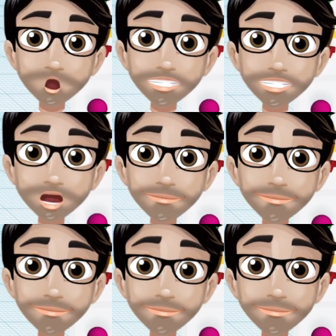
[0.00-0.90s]
First of all,
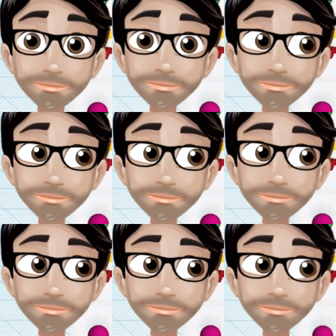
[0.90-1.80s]

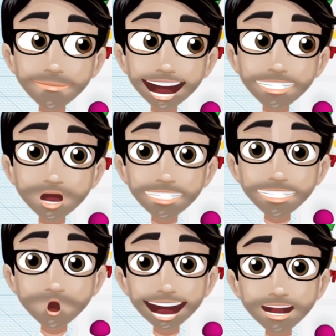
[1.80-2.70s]
I'm going to take
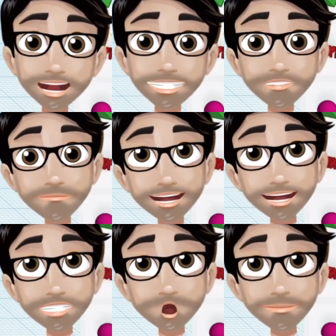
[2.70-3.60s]
out a leg from here
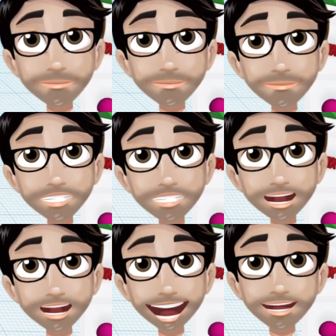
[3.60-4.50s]
or a piece of
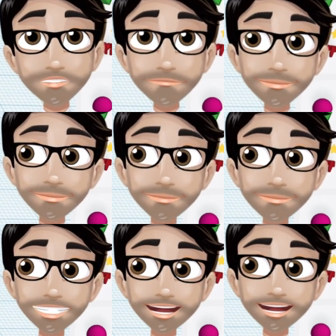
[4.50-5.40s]
the body from here.
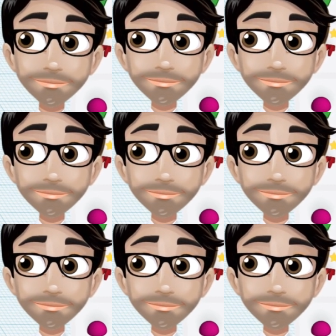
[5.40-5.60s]
I'm going to